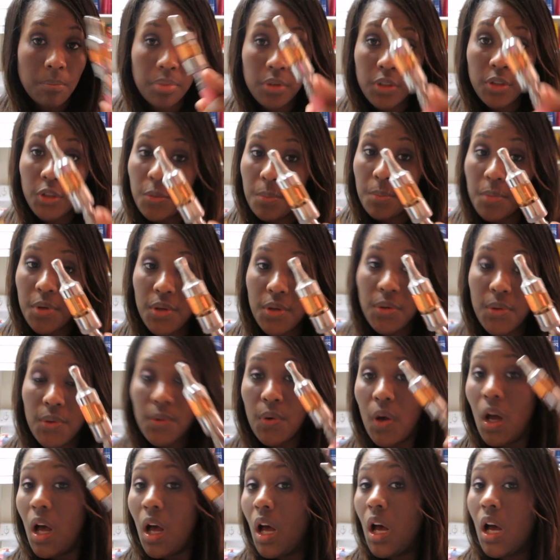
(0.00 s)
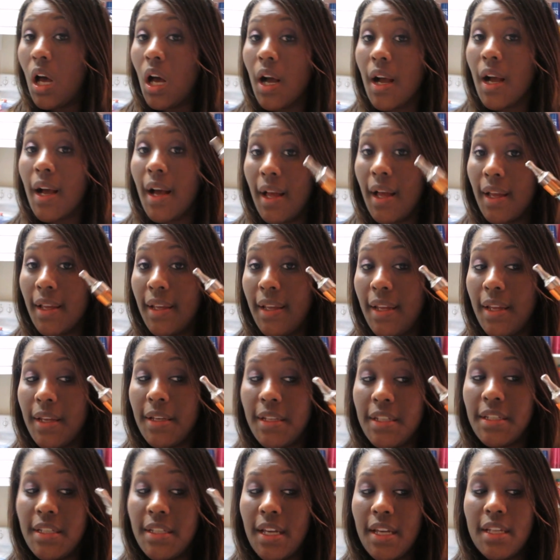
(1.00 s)
Blue Moo cotton
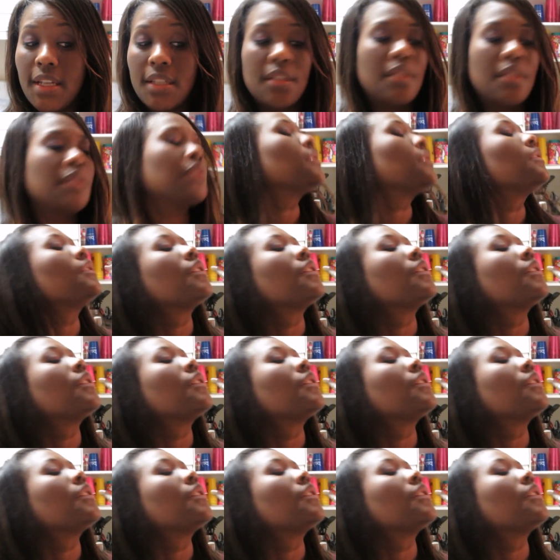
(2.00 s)
candy test.